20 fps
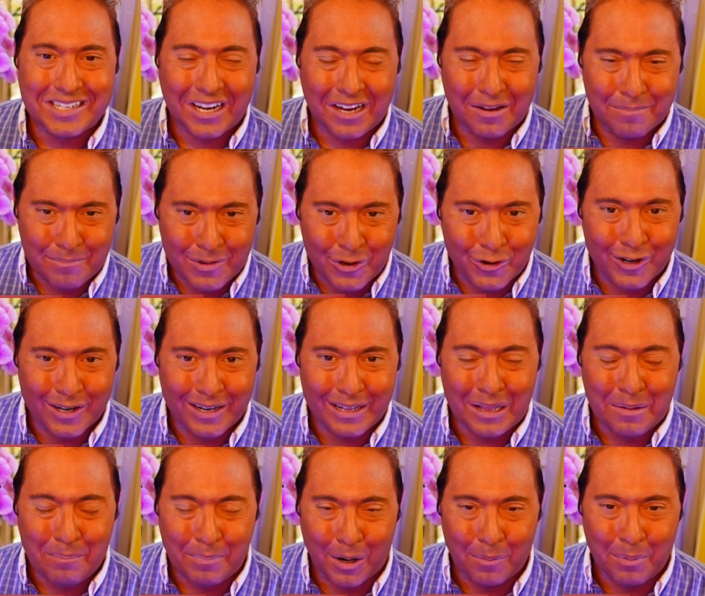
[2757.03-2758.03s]
this
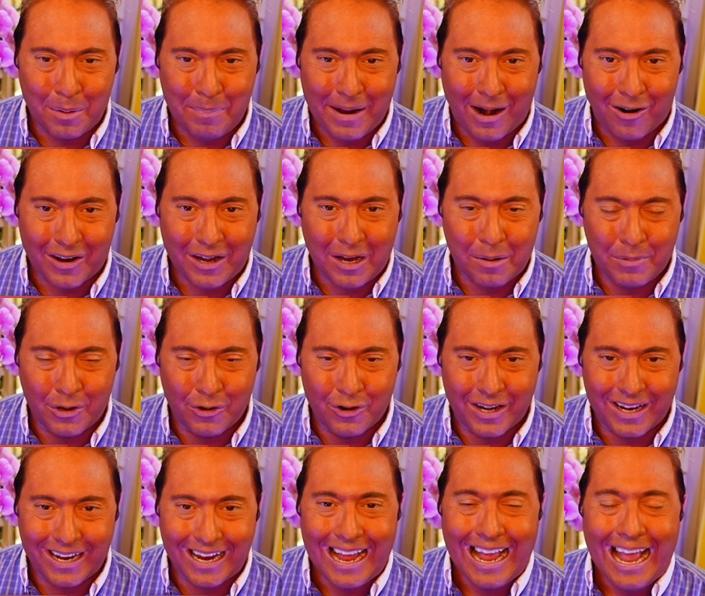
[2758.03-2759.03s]
community, the Purple Power
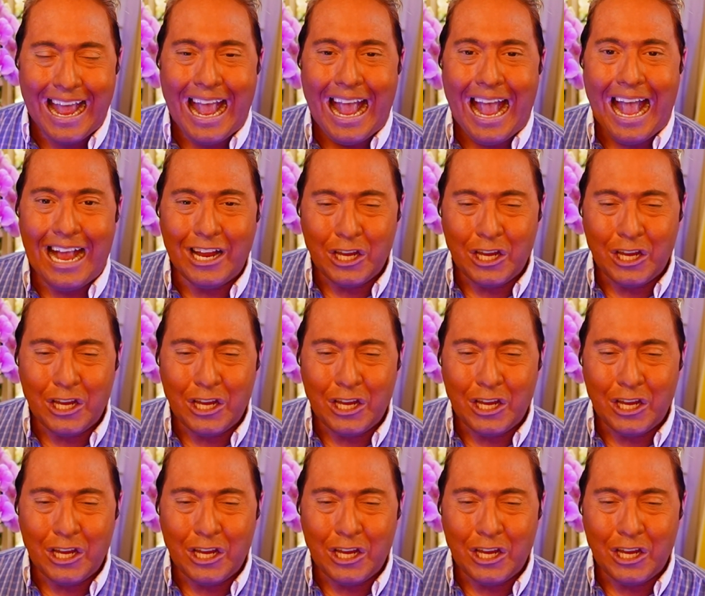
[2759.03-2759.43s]
community,